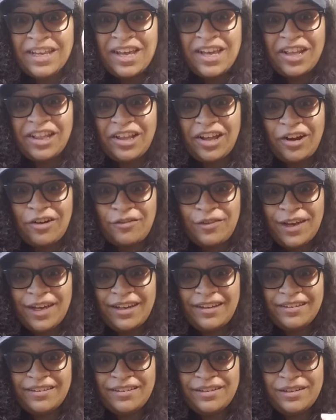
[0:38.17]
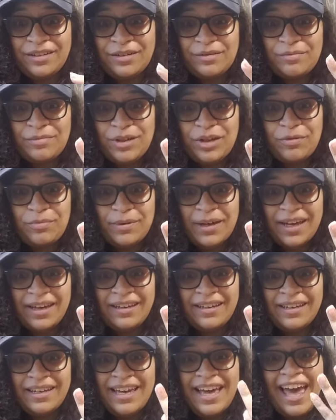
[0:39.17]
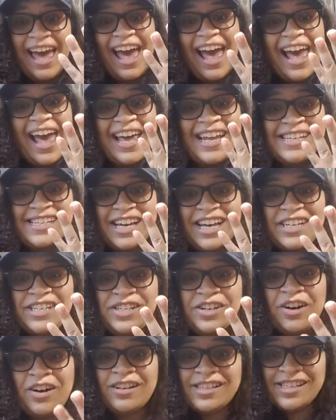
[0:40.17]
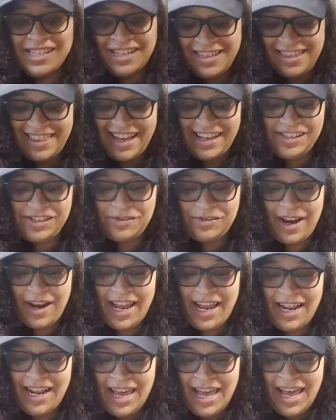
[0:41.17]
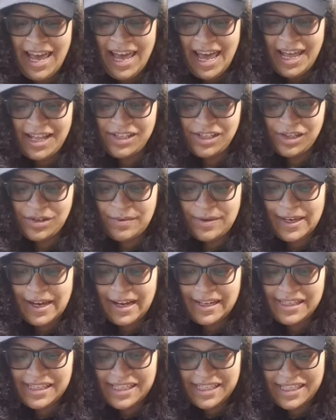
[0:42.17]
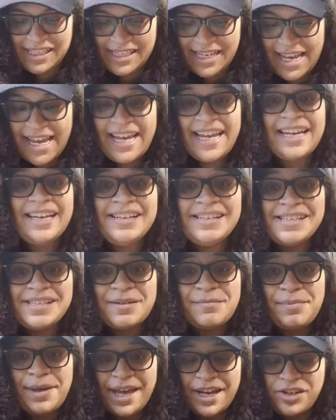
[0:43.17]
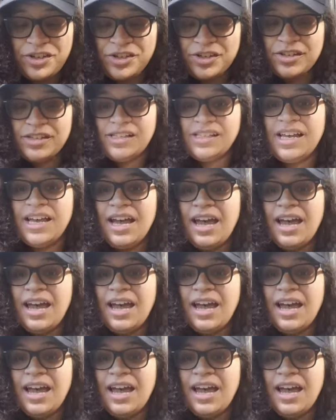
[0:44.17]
larva, pupa, and adult. That's right. And so we got to see some pictures